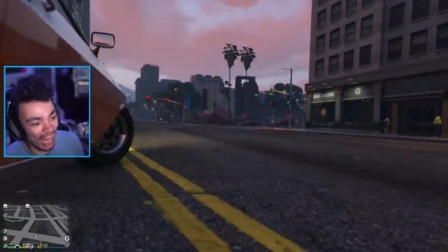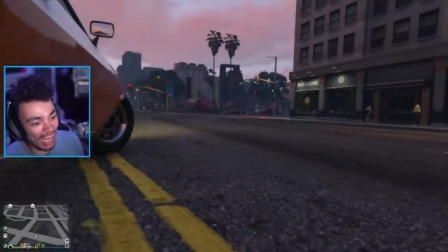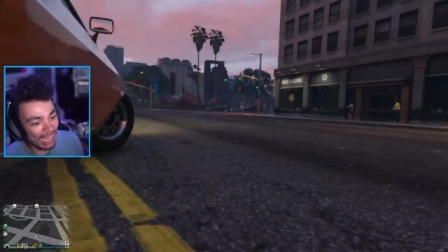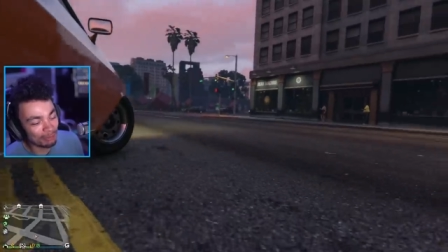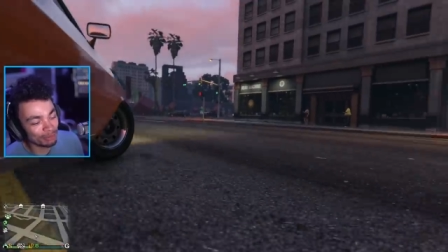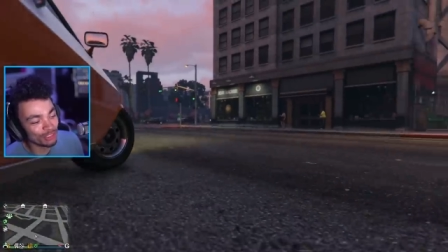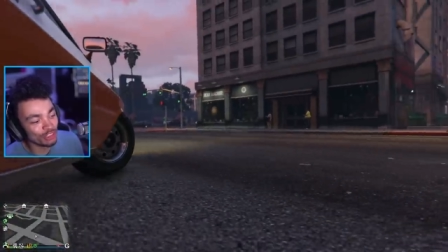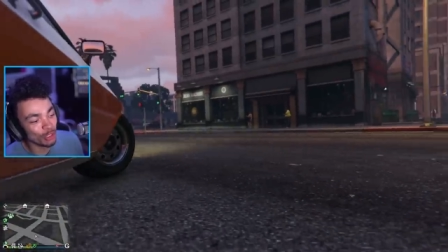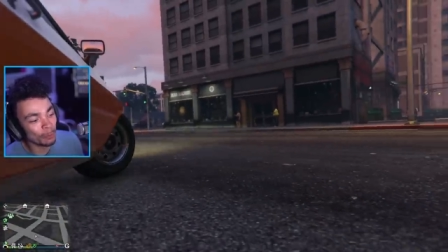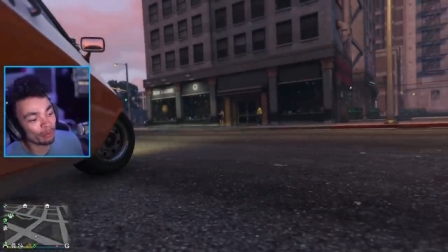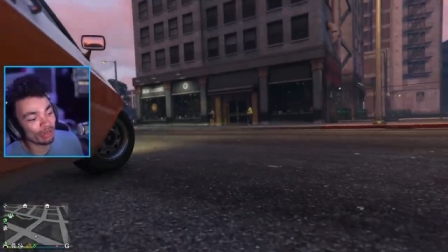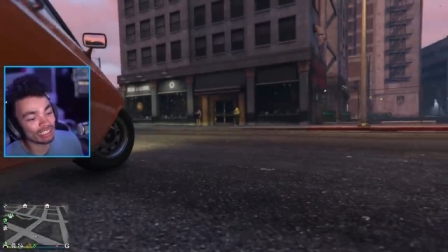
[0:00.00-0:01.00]
I am
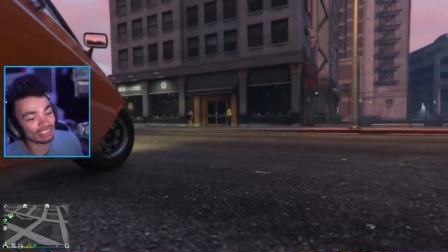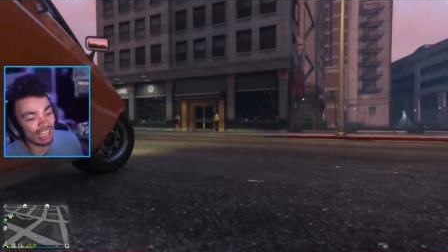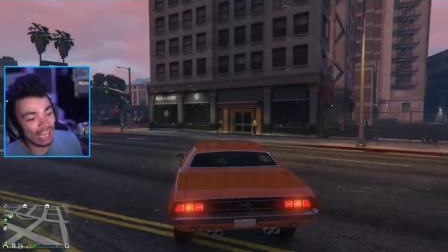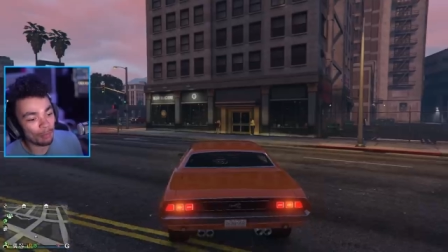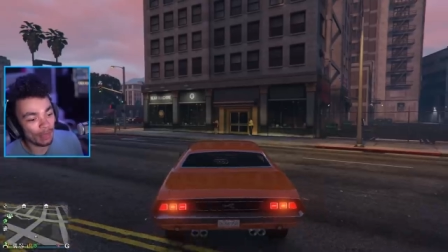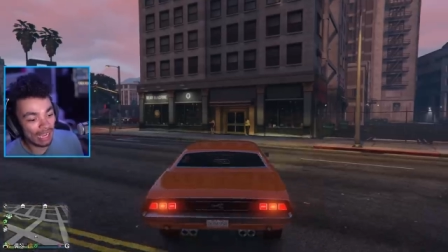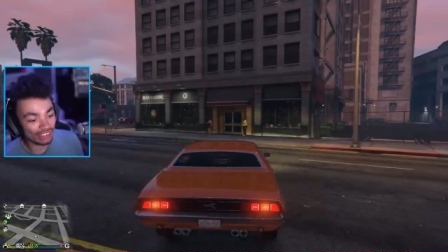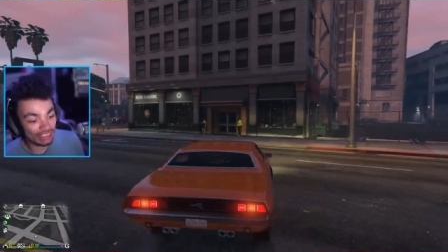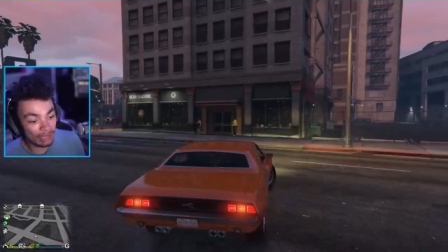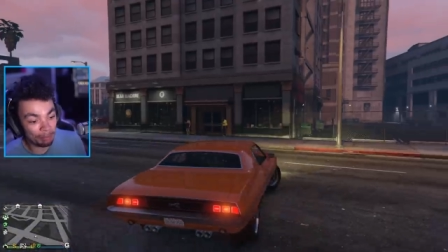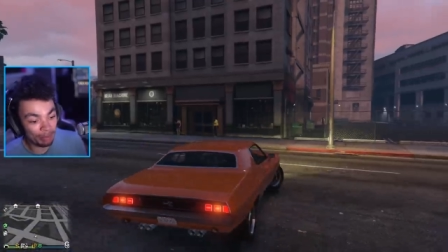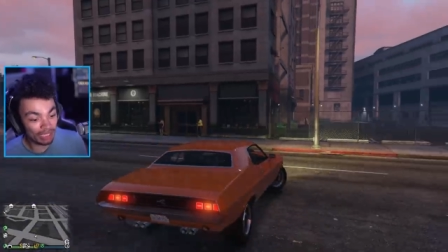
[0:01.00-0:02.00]
super excited. We
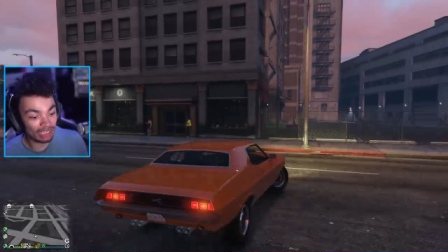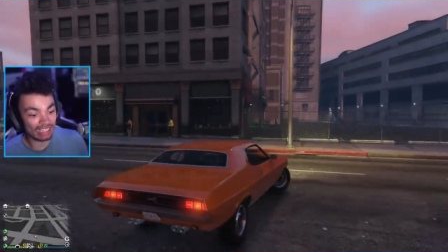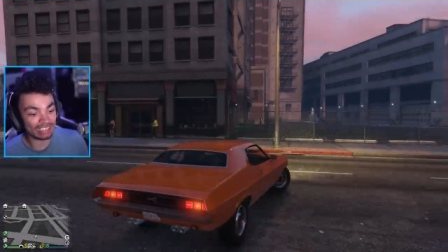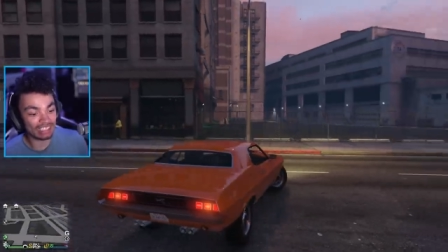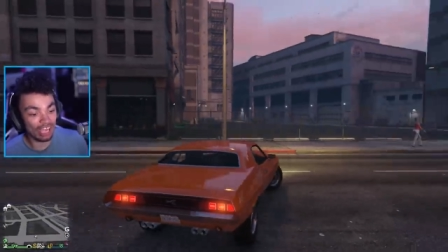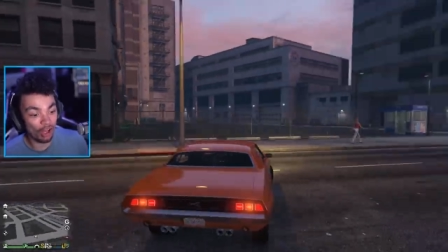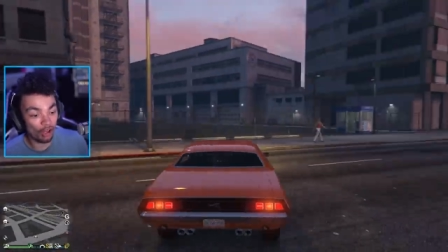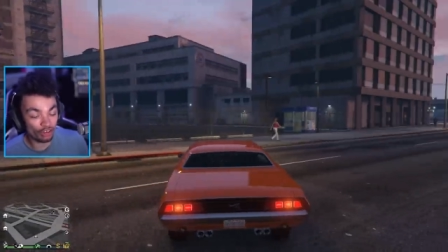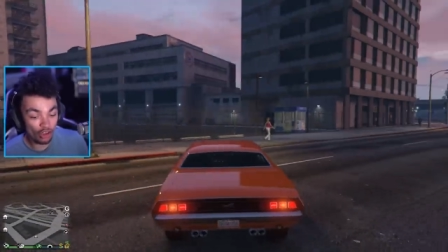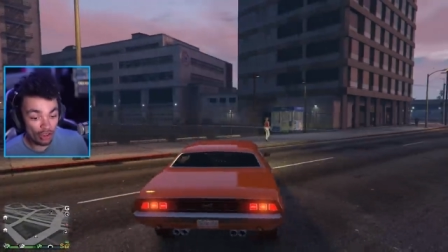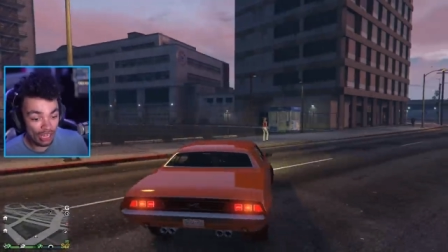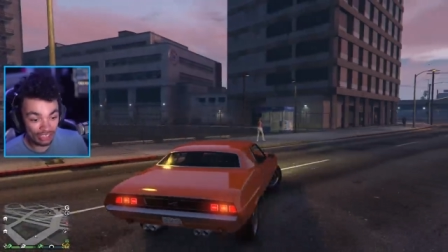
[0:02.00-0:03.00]
actually built this car.
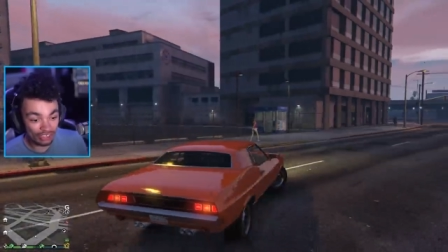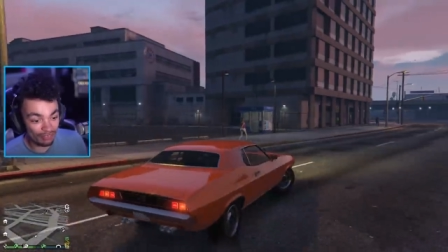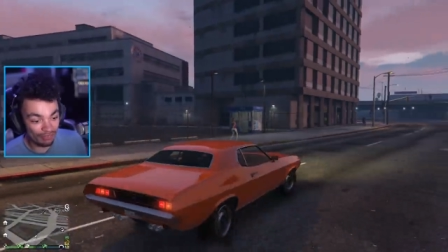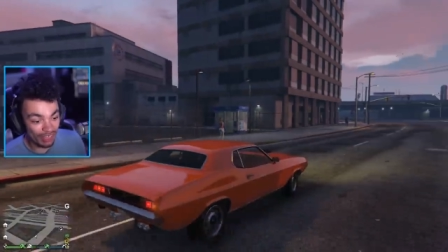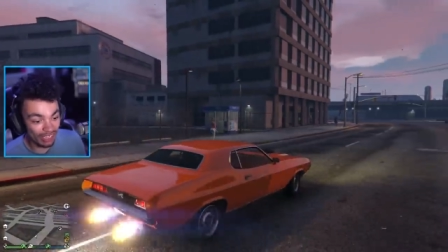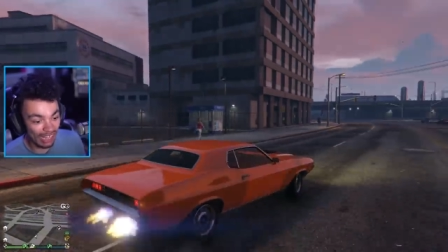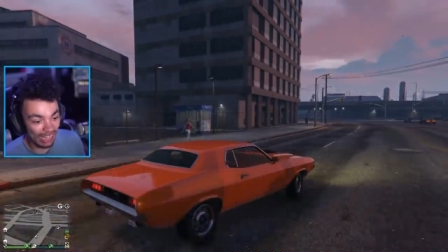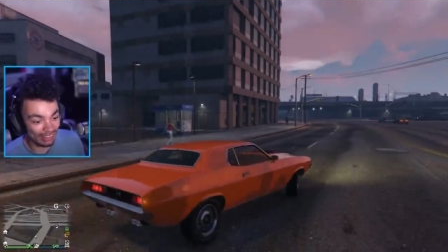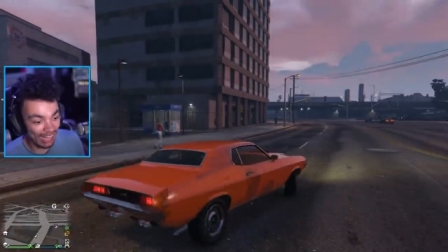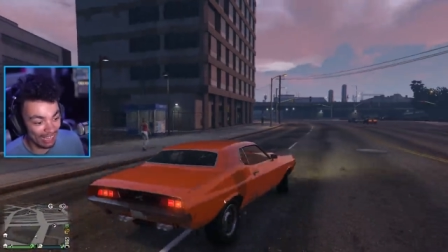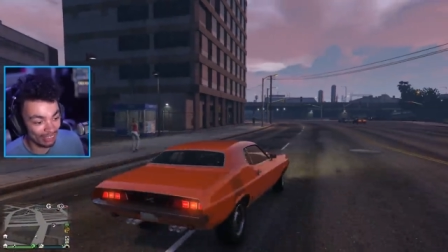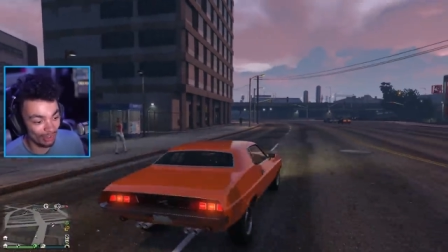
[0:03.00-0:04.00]
Not, It doesn't feel like
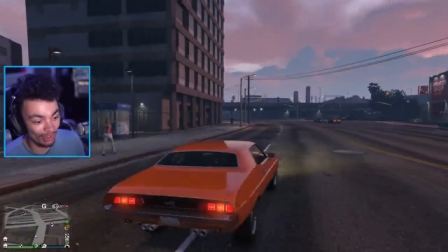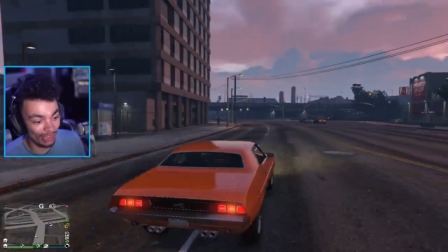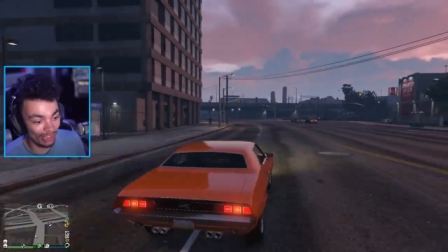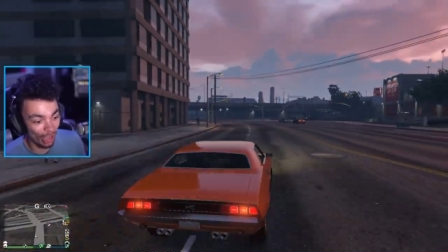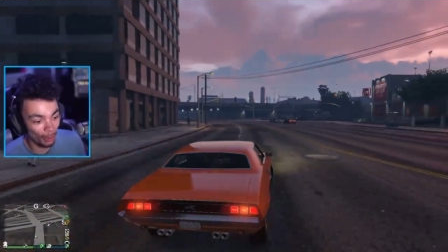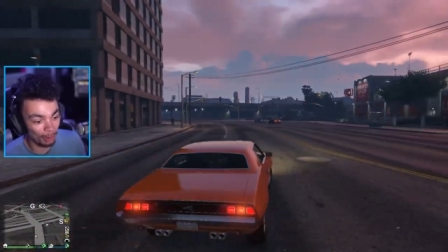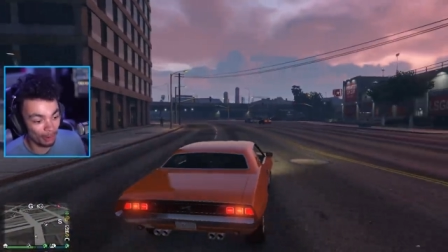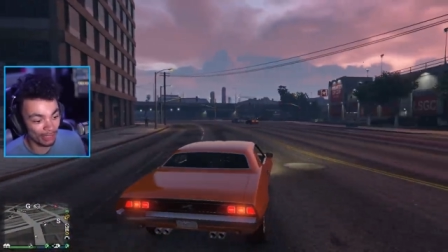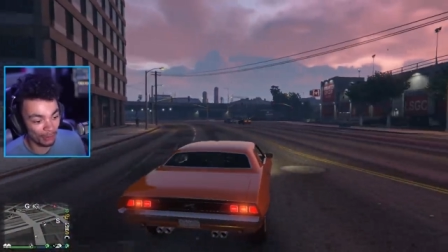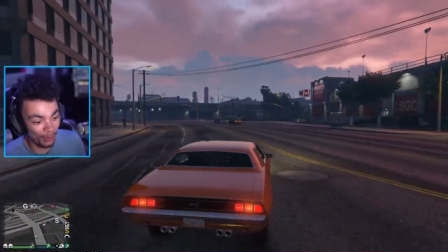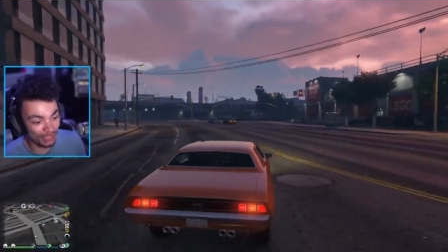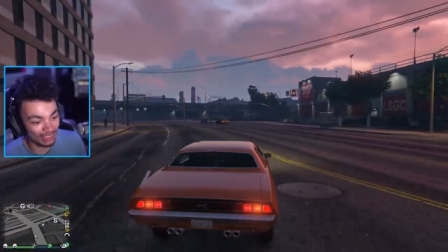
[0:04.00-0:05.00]
that long ago.
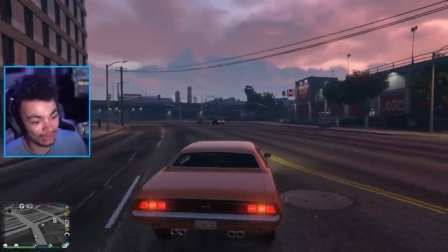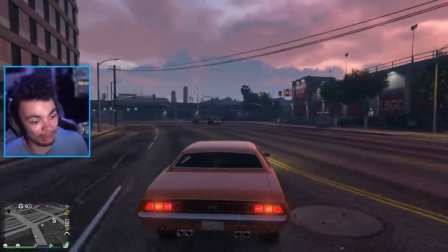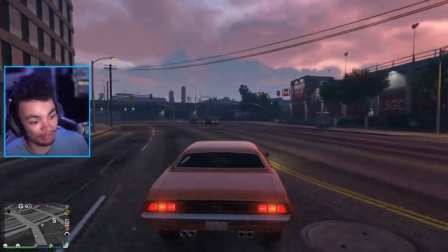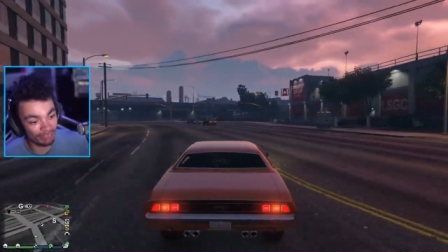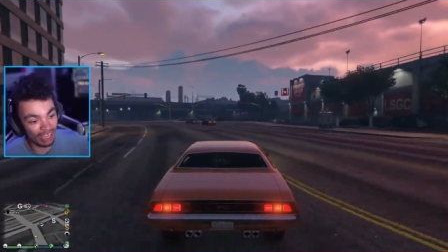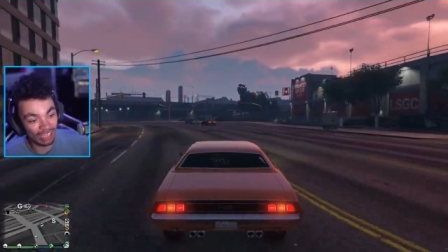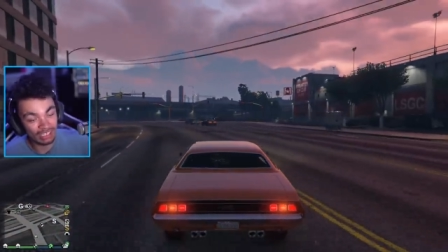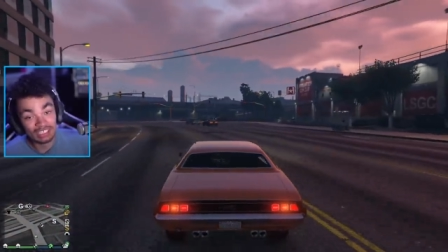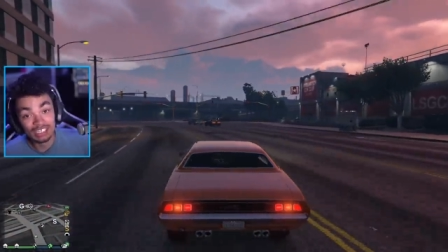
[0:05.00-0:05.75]
Probably was, to be fair.